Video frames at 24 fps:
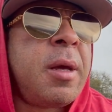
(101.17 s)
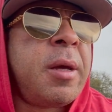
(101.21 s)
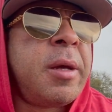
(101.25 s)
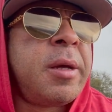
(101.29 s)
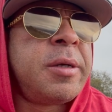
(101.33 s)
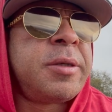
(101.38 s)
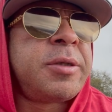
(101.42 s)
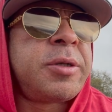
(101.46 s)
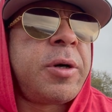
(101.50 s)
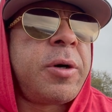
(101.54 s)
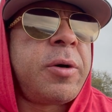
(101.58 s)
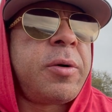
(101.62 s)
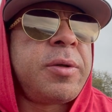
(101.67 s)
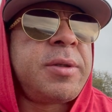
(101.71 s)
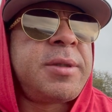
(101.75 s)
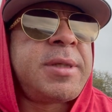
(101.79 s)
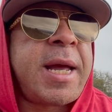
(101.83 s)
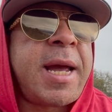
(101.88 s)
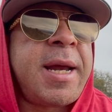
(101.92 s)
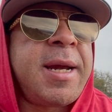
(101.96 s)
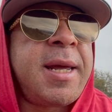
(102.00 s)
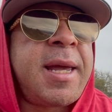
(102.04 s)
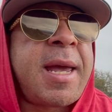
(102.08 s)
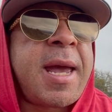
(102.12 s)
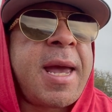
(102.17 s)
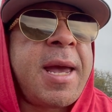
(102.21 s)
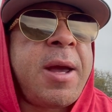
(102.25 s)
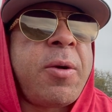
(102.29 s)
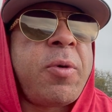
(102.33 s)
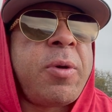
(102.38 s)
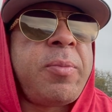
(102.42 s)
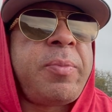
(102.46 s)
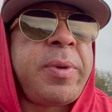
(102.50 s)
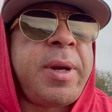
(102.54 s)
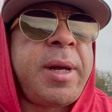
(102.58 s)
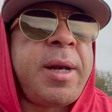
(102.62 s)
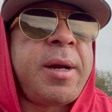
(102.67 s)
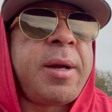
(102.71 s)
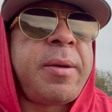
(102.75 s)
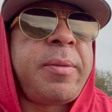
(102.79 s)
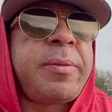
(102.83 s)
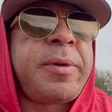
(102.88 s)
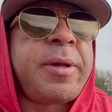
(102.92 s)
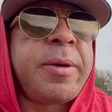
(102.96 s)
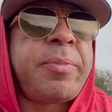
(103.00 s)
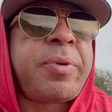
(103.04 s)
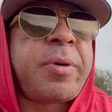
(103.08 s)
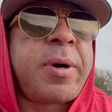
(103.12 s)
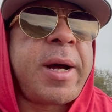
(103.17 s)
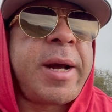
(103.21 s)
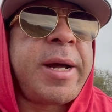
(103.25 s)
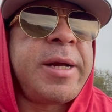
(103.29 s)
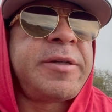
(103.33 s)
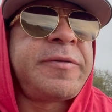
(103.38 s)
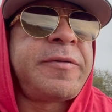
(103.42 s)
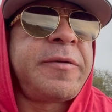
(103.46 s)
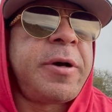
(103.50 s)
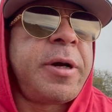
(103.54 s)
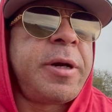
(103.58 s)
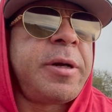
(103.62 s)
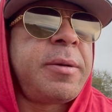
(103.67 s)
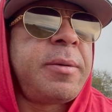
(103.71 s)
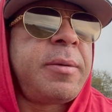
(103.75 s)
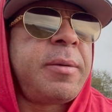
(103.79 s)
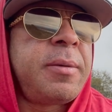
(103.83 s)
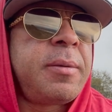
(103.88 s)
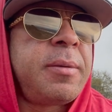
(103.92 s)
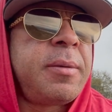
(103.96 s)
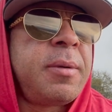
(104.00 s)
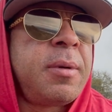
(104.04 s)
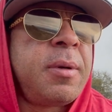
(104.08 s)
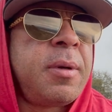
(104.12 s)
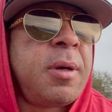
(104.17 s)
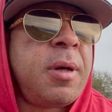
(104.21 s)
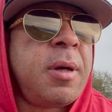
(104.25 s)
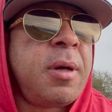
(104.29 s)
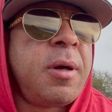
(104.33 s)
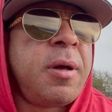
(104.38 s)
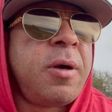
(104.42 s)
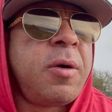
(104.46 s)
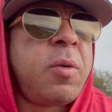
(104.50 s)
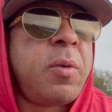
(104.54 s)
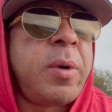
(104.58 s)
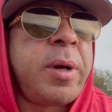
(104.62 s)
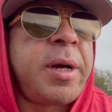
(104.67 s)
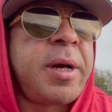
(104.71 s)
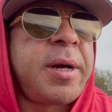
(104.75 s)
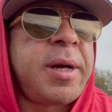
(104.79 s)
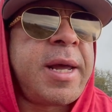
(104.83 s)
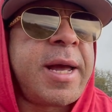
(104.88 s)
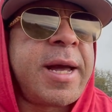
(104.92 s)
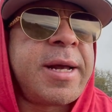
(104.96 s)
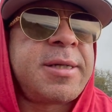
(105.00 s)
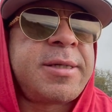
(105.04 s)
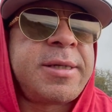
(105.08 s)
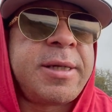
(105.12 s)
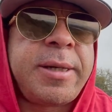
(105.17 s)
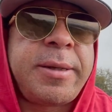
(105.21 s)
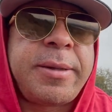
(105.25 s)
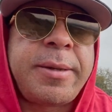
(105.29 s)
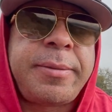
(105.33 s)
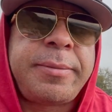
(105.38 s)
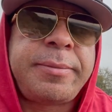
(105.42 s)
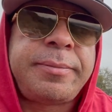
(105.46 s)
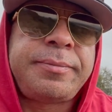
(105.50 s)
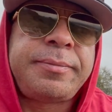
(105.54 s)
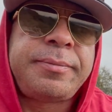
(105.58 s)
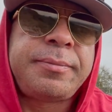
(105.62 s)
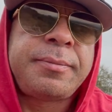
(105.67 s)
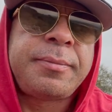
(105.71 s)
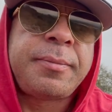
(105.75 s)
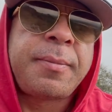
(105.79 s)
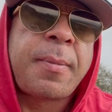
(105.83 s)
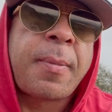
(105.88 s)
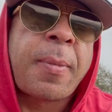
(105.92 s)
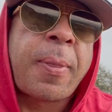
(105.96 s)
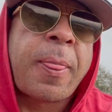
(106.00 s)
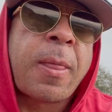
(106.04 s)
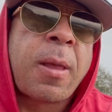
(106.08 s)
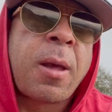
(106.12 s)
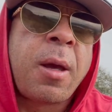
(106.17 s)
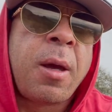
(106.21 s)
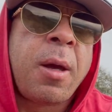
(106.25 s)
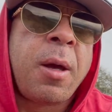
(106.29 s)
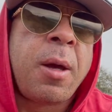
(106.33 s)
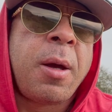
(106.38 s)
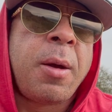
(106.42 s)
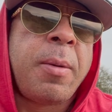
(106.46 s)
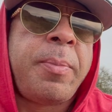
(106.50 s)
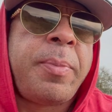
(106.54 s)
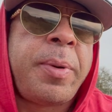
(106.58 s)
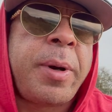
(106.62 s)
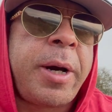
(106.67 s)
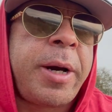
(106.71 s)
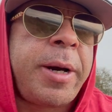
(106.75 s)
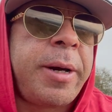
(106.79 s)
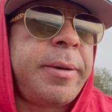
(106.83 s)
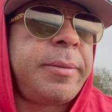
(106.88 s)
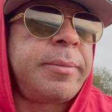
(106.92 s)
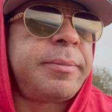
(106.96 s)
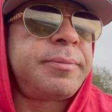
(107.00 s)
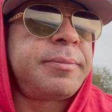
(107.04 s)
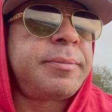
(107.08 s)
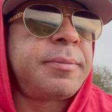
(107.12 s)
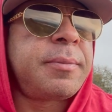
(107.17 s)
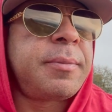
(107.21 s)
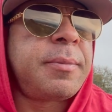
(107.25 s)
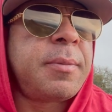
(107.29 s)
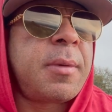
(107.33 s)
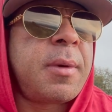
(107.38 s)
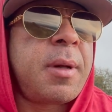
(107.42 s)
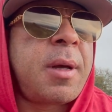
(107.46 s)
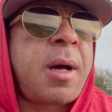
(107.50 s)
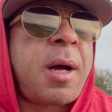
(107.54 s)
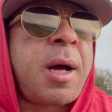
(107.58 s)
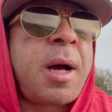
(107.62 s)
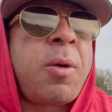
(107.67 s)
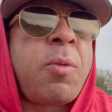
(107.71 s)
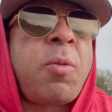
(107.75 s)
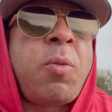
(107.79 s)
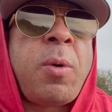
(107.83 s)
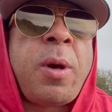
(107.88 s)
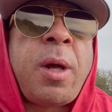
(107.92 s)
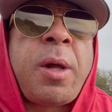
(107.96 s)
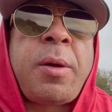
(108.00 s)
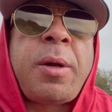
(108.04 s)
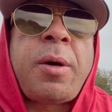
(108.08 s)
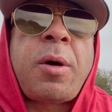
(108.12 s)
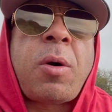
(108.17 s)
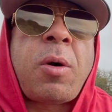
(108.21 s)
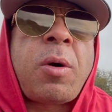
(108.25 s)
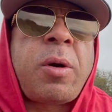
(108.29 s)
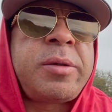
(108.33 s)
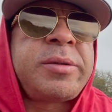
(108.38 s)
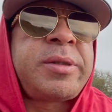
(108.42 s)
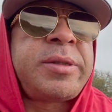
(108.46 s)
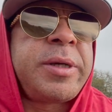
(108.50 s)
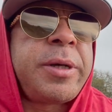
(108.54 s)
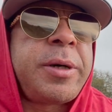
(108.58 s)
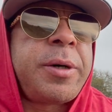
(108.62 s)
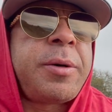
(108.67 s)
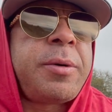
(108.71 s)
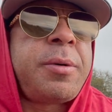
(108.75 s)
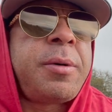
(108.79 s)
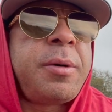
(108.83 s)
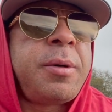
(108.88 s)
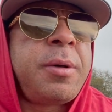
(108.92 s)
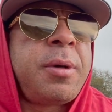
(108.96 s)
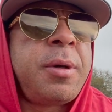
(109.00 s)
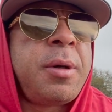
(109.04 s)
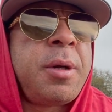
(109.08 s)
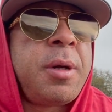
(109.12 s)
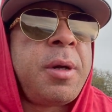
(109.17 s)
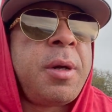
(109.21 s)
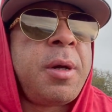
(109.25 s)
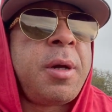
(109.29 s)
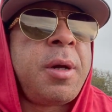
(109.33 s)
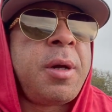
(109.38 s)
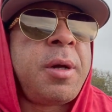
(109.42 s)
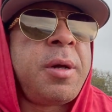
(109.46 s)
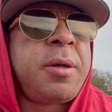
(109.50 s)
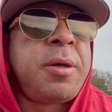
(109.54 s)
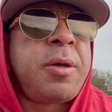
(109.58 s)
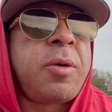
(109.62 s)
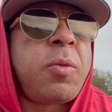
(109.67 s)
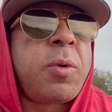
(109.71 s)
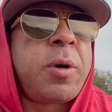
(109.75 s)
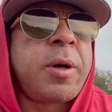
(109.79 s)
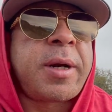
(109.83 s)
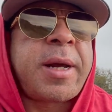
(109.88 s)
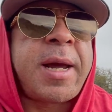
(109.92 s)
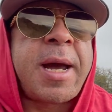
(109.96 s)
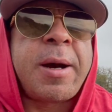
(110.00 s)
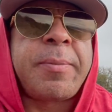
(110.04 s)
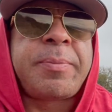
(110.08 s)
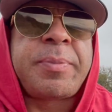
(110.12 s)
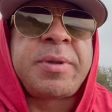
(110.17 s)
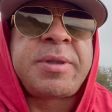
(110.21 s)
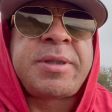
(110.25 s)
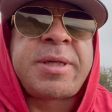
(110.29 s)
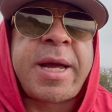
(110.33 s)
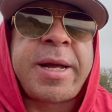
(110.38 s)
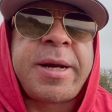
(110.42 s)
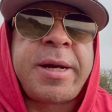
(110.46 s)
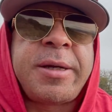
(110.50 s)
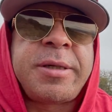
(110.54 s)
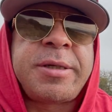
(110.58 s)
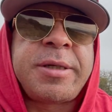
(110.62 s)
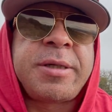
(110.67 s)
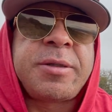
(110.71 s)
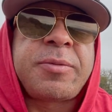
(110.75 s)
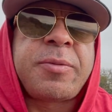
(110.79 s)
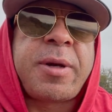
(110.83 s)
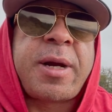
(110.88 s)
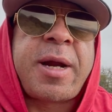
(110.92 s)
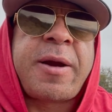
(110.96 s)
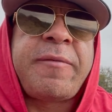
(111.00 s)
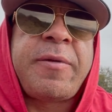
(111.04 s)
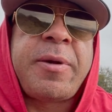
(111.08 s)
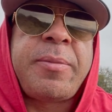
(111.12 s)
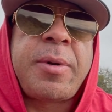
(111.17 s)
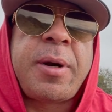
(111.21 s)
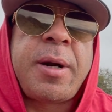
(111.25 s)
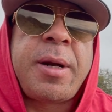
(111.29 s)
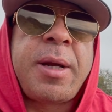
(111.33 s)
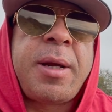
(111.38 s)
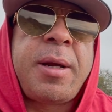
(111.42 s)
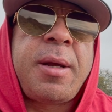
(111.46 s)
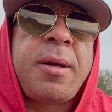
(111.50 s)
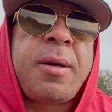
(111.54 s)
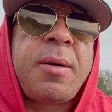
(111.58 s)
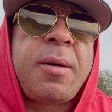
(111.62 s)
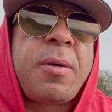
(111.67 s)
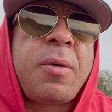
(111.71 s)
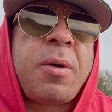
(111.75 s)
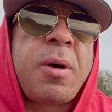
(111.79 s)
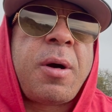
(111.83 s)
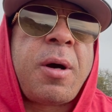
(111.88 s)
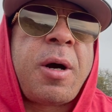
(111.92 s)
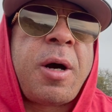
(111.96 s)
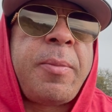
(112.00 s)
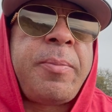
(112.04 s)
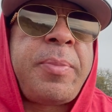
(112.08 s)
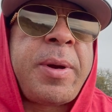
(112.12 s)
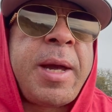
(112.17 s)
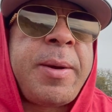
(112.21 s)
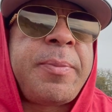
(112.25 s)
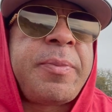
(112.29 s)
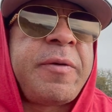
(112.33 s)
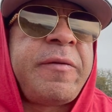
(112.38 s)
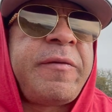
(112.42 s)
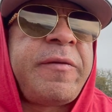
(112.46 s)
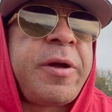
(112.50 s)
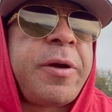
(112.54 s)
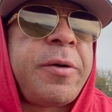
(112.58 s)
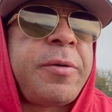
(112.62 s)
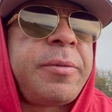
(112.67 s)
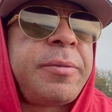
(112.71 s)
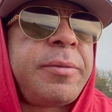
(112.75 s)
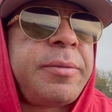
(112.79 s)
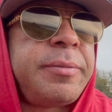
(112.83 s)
So 10K would be the prize fund, winner gets it. But I'm willing also to work out percentages with everybody on pay-per-view.